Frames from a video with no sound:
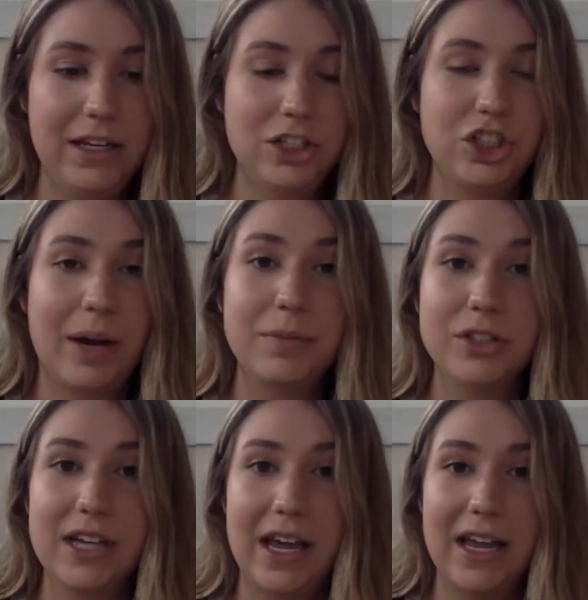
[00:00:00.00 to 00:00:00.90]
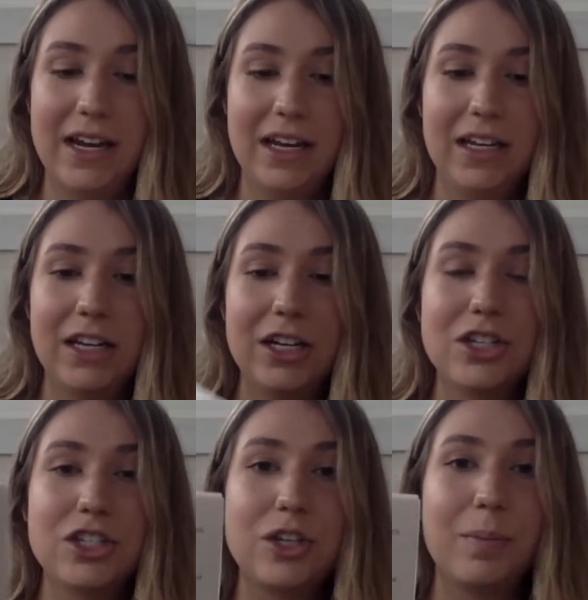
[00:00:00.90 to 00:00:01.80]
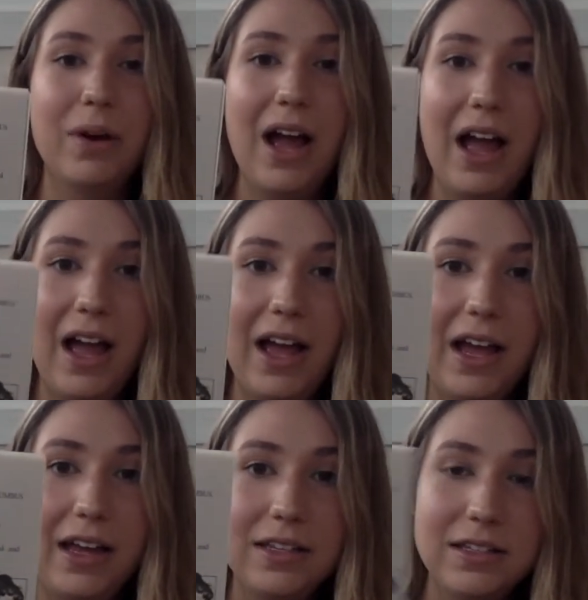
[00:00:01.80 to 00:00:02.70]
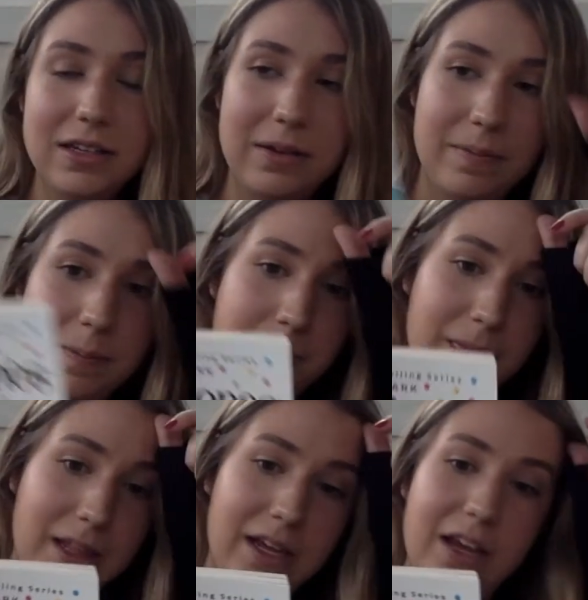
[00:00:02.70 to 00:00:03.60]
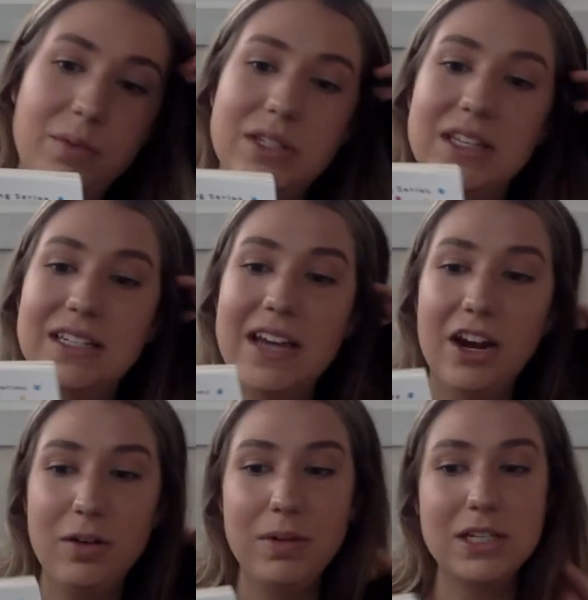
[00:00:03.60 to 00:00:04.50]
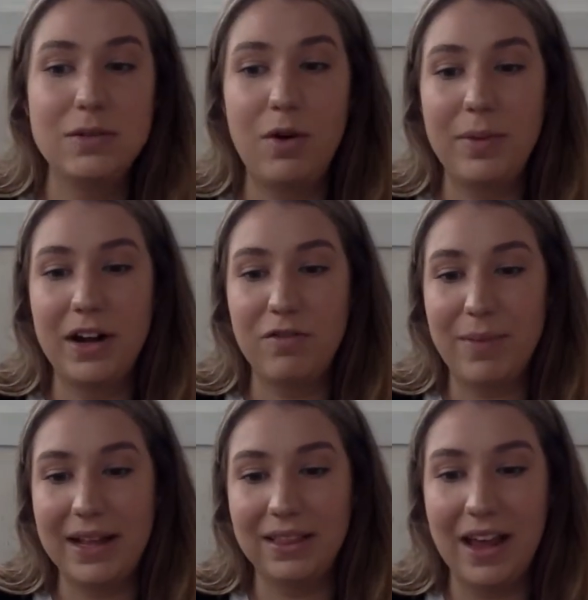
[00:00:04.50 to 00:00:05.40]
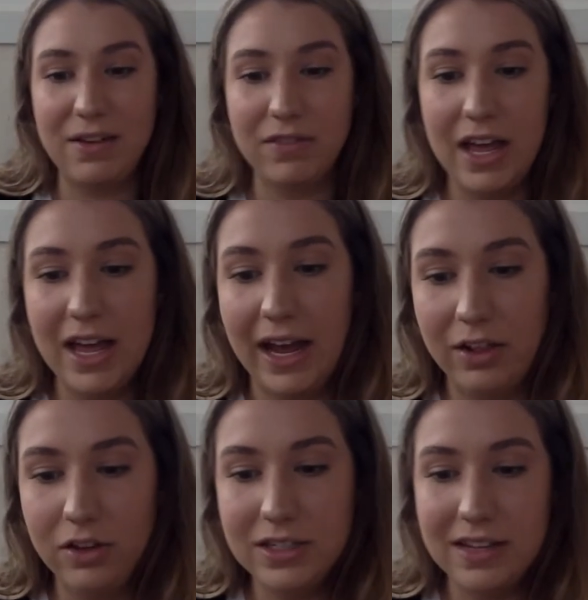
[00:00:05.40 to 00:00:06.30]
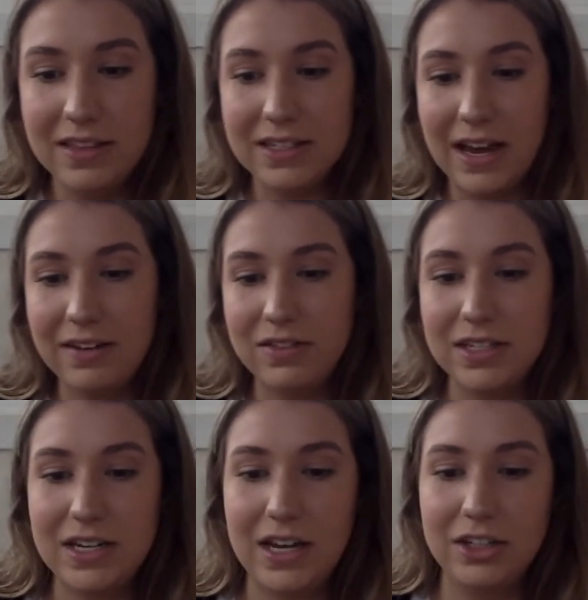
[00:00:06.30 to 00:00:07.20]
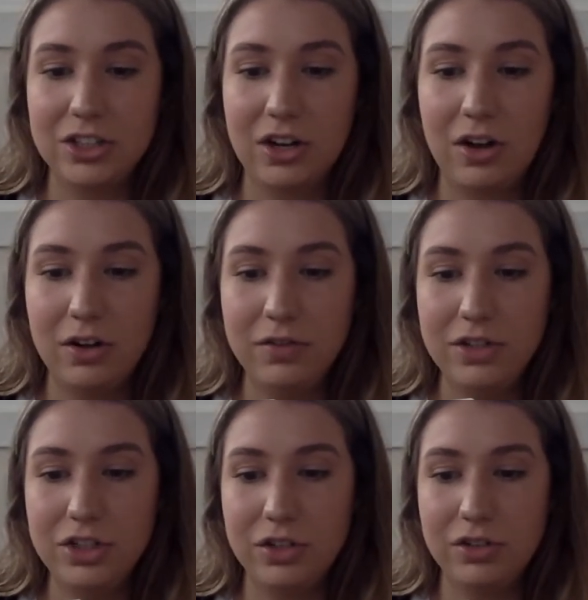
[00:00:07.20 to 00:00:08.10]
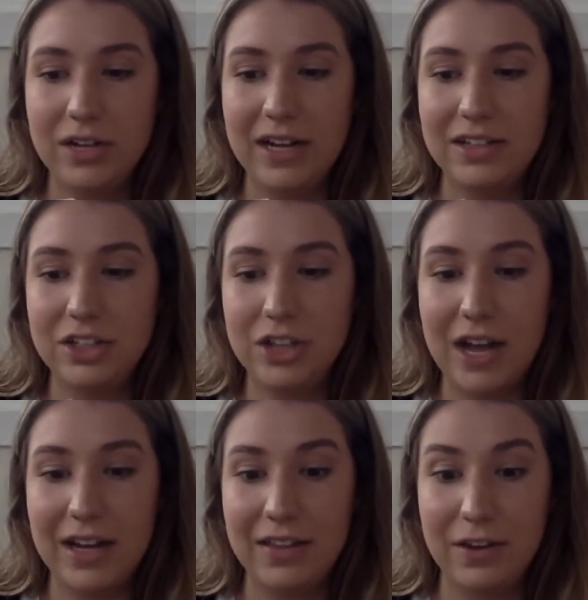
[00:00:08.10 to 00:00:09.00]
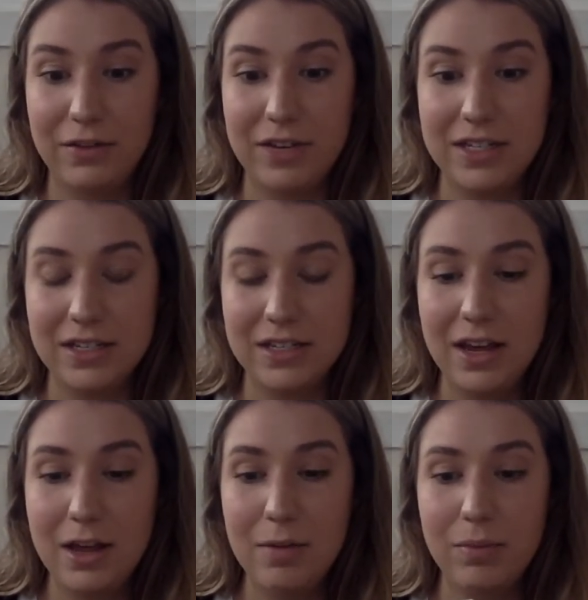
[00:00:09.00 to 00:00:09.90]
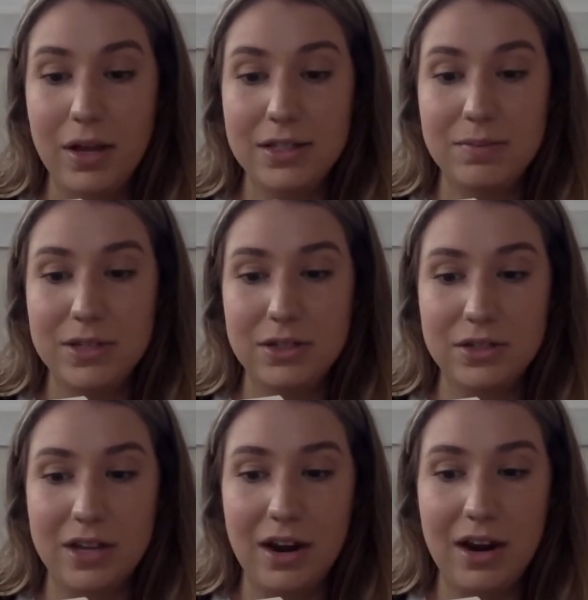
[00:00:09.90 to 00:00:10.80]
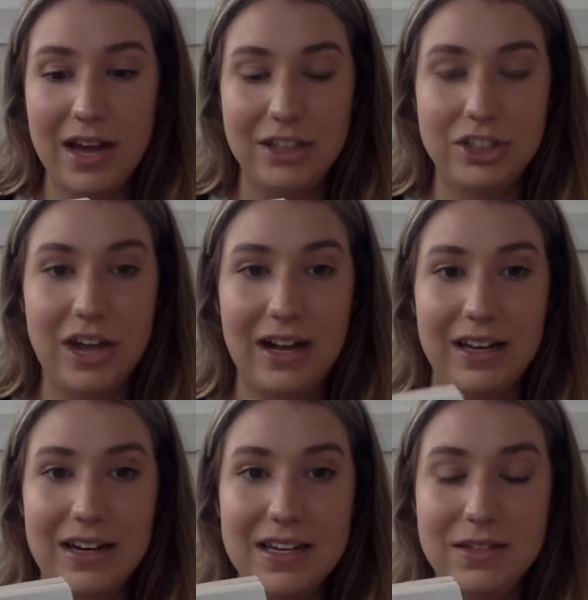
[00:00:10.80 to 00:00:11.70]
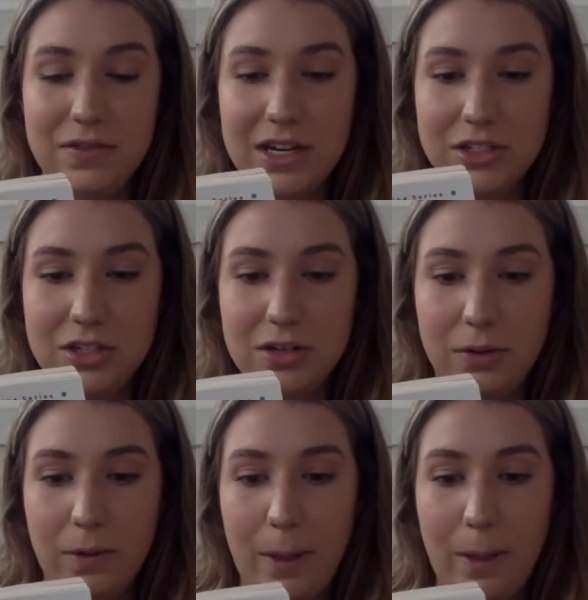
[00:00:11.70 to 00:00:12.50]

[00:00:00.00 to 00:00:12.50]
Chapter 10, Surprise! It was the terriblest moment of my life. I looked at the side of the stage. All of the children had shock in their faces. Plus, Mr. Scary had shock in his face, too.